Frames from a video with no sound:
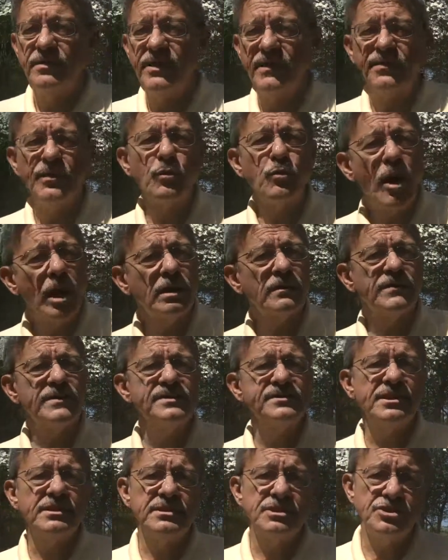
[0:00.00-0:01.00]
that the
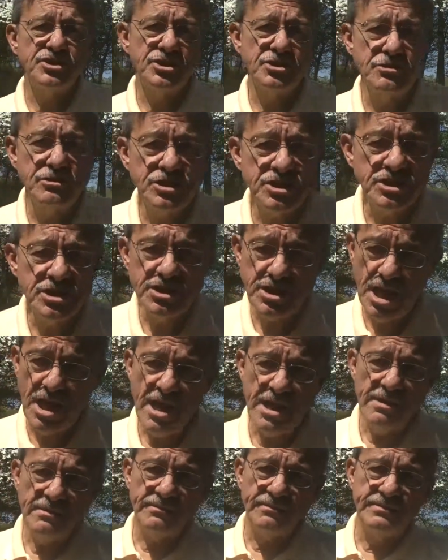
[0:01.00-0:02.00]
relevance of the church
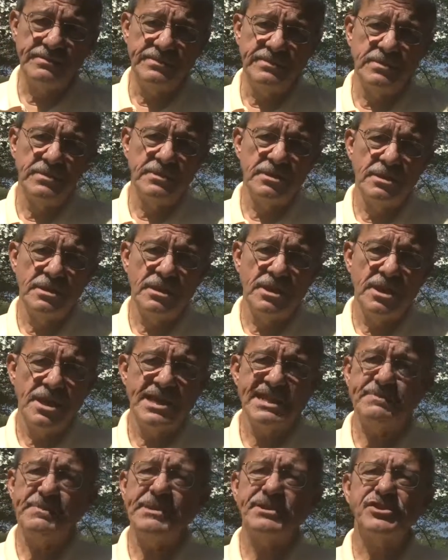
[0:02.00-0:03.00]
today
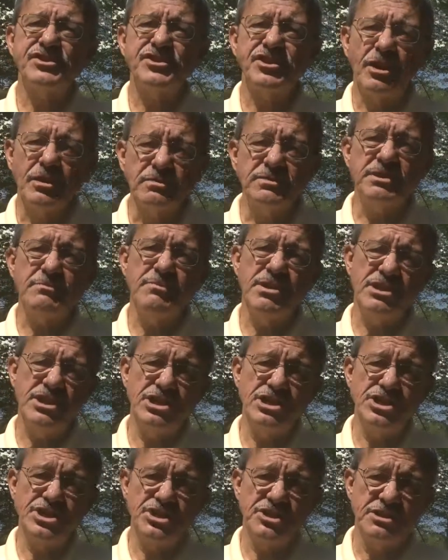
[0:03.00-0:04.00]
has been so
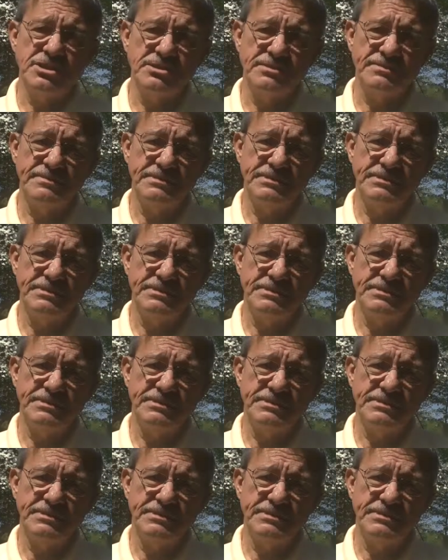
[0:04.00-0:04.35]
diminished?